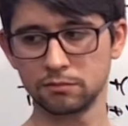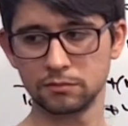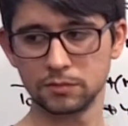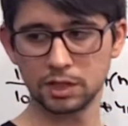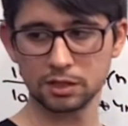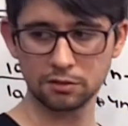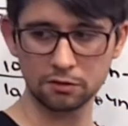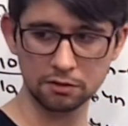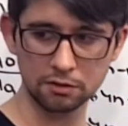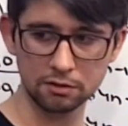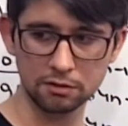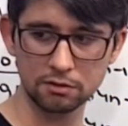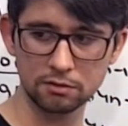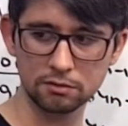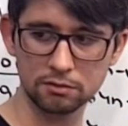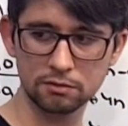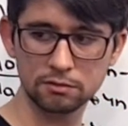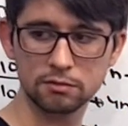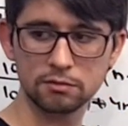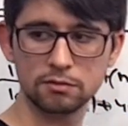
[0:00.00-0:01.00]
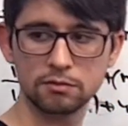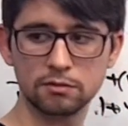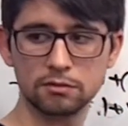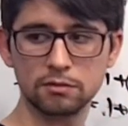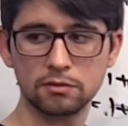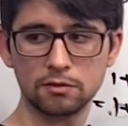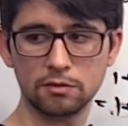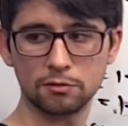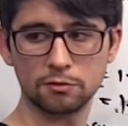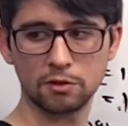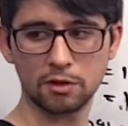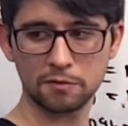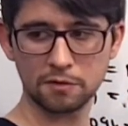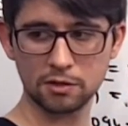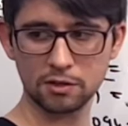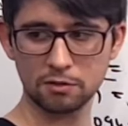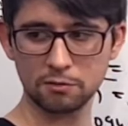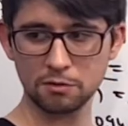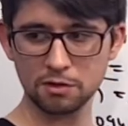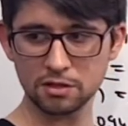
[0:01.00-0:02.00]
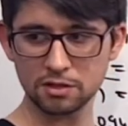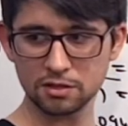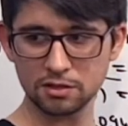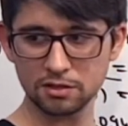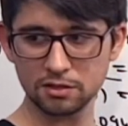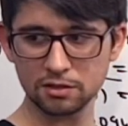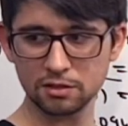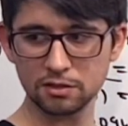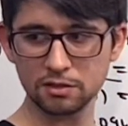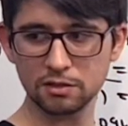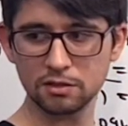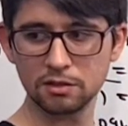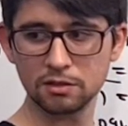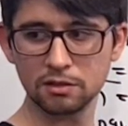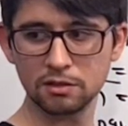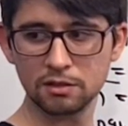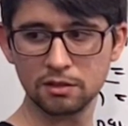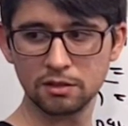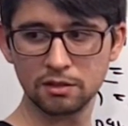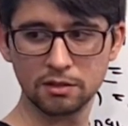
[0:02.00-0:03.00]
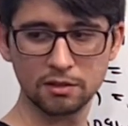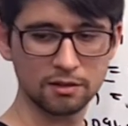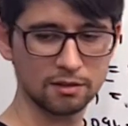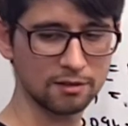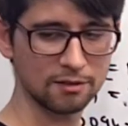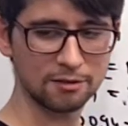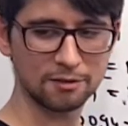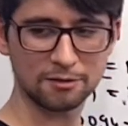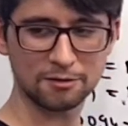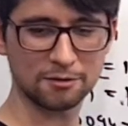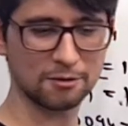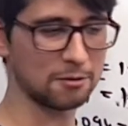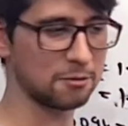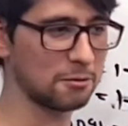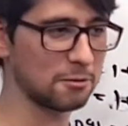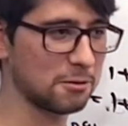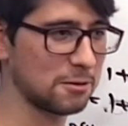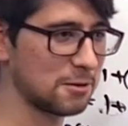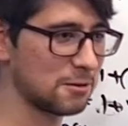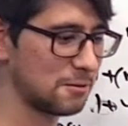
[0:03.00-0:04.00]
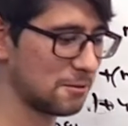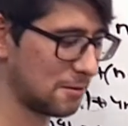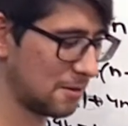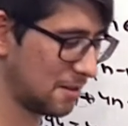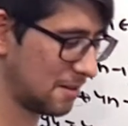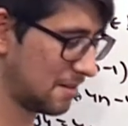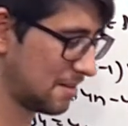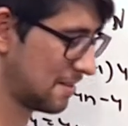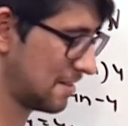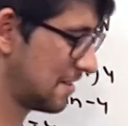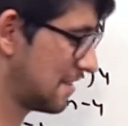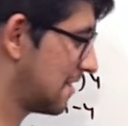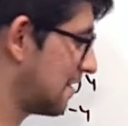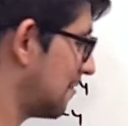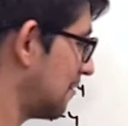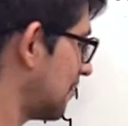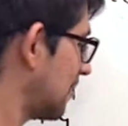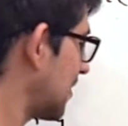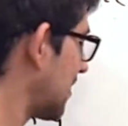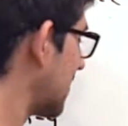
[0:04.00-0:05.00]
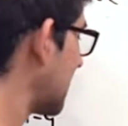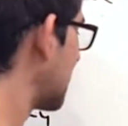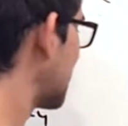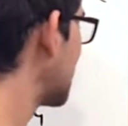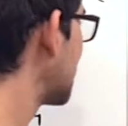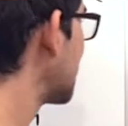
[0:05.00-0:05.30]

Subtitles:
Yes, Rohan? Do you have any questions? No question, right? Okay.